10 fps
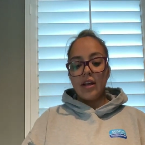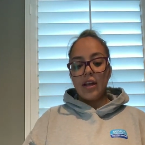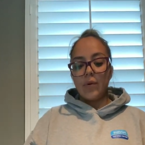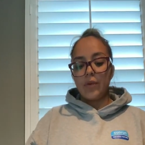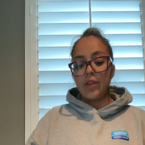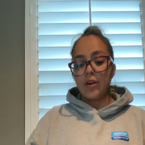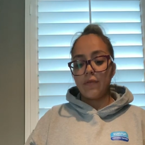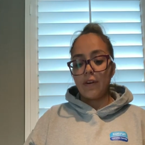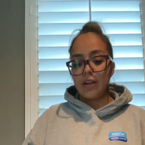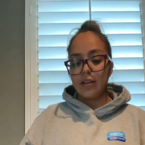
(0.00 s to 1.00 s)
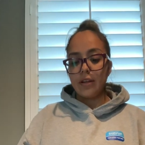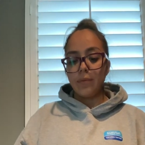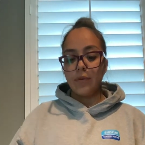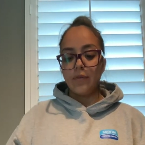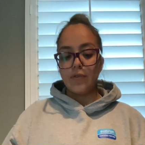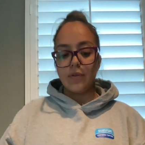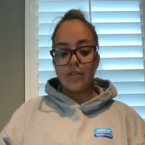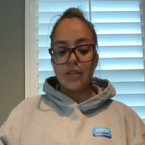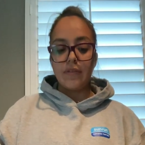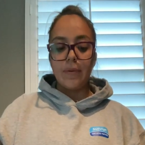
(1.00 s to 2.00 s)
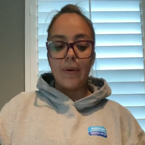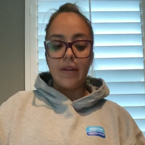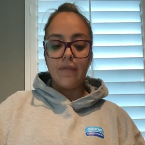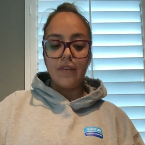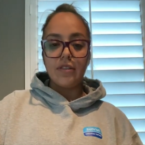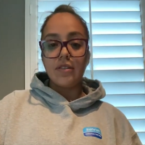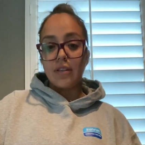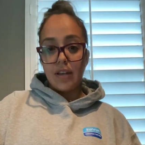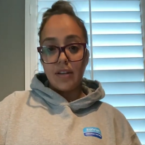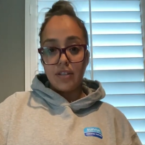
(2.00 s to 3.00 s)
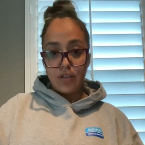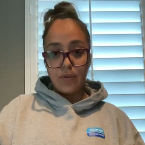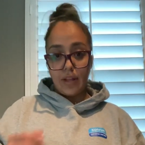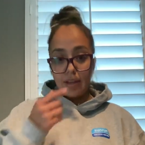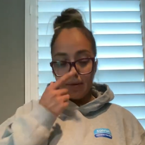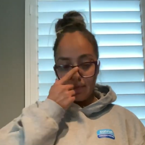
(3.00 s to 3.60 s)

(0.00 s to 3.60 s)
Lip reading: and when they are finally approved to receive the benefits, it is too late.